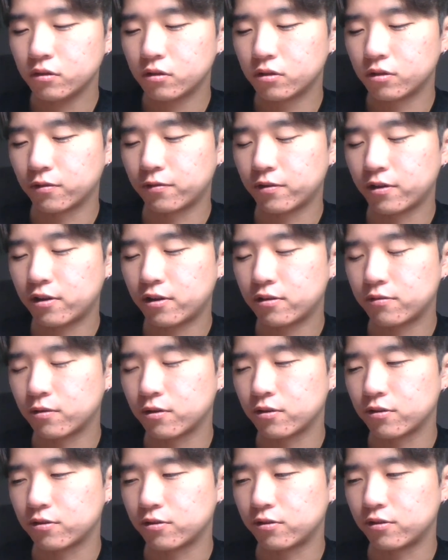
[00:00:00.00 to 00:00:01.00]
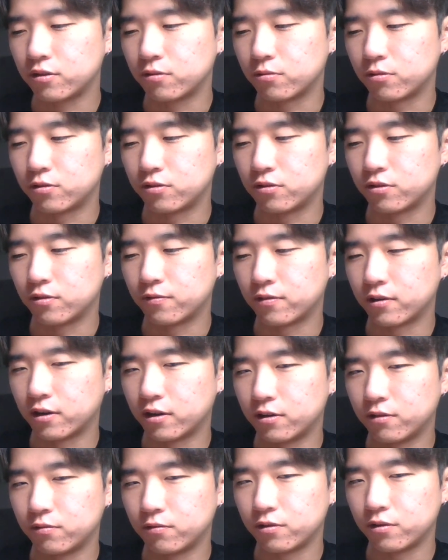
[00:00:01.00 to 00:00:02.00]
the phase velocity was
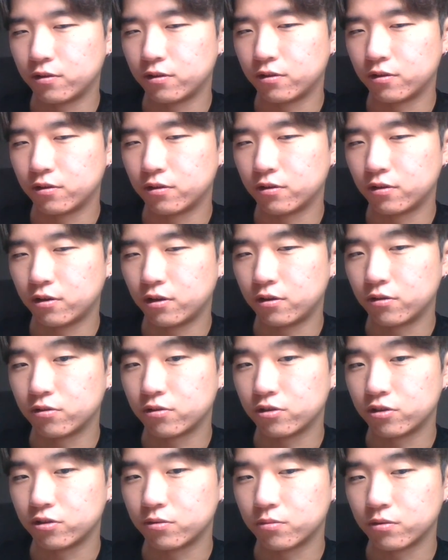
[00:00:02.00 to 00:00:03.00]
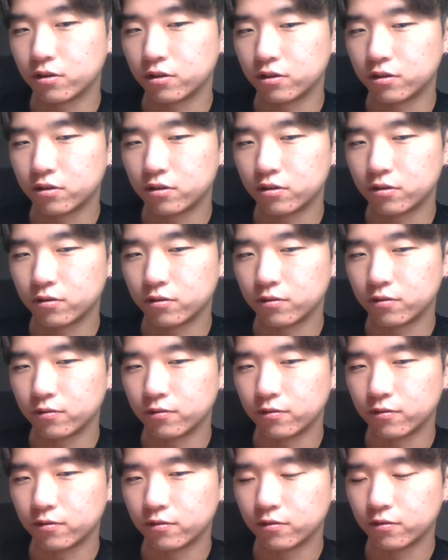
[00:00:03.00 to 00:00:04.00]
defined in the energy, but the
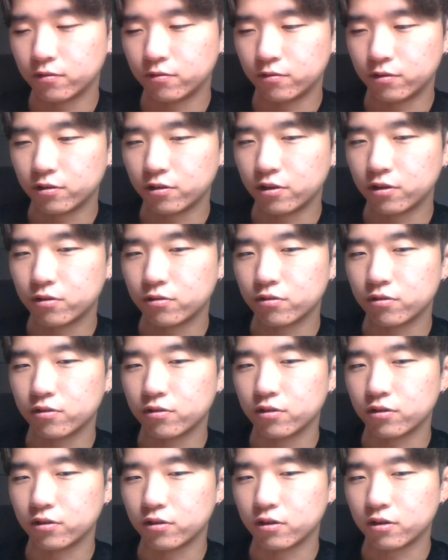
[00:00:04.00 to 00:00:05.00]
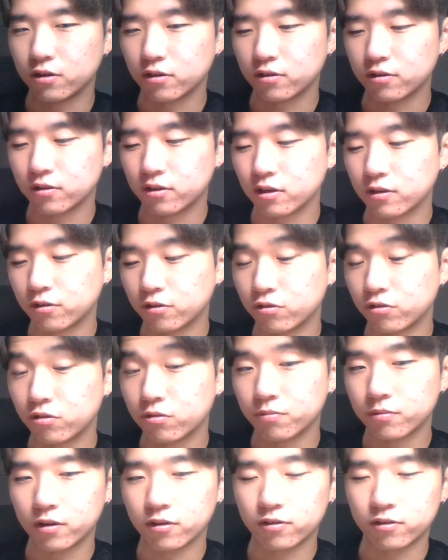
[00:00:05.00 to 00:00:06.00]
really interesting thing is that
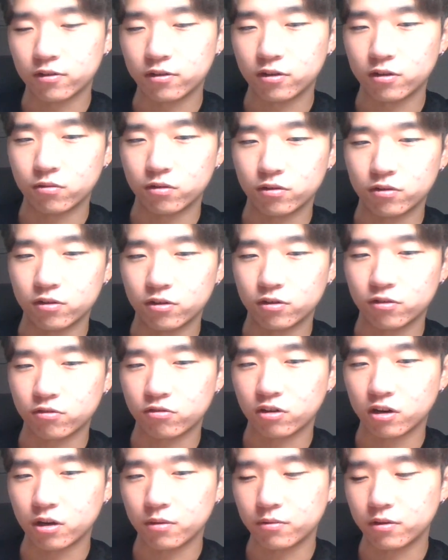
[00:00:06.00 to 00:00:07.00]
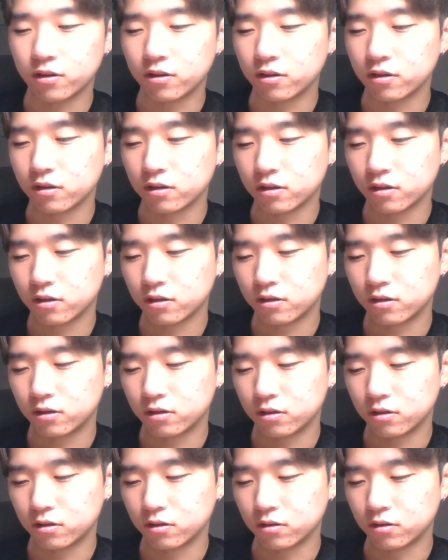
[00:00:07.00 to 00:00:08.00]
group velocity was described in
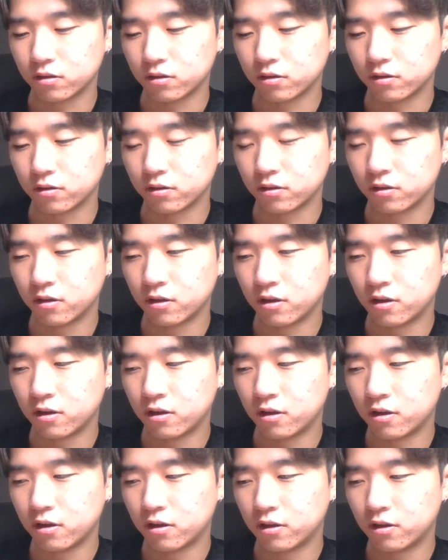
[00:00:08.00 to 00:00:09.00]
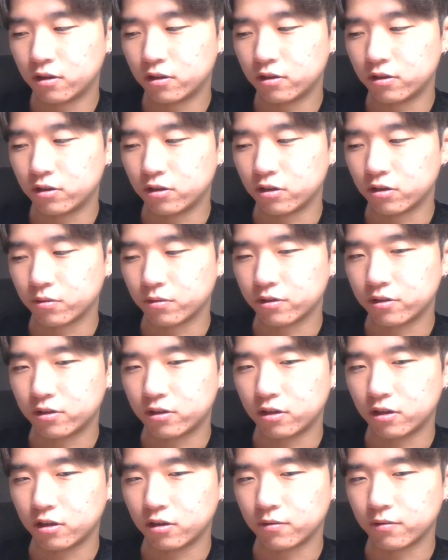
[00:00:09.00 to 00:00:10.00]
the
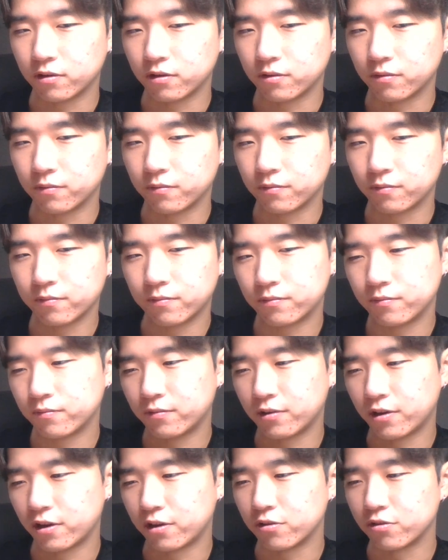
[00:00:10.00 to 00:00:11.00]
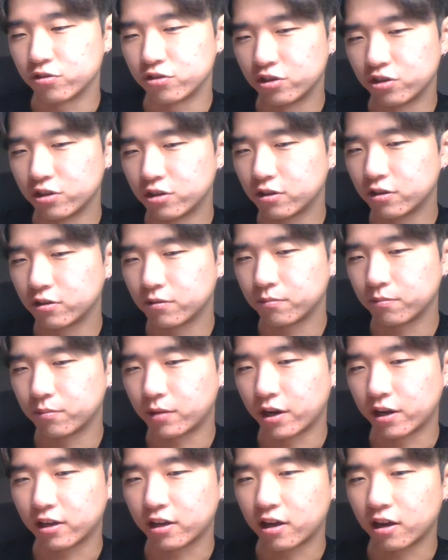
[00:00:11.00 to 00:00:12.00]
derivative of energy
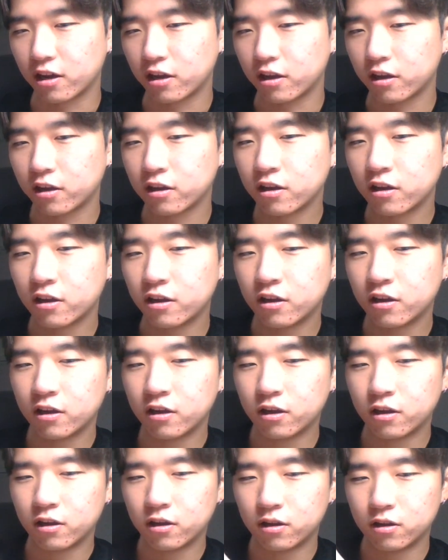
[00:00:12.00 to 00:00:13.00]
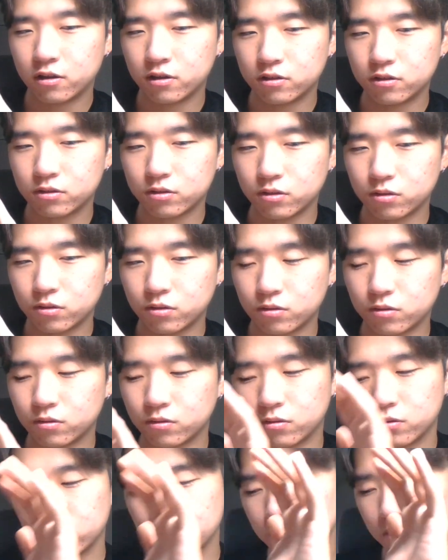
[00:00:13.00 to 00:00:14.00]
by K.
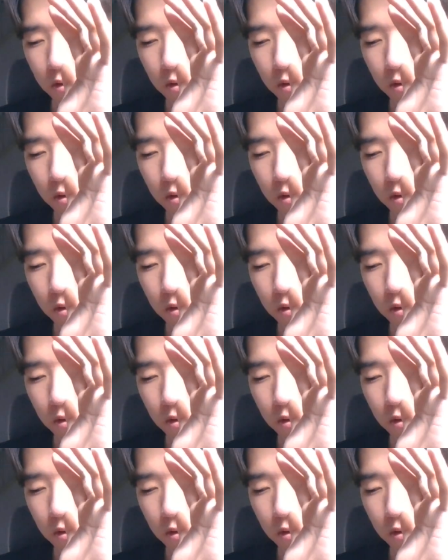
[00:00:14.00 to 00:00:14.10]
So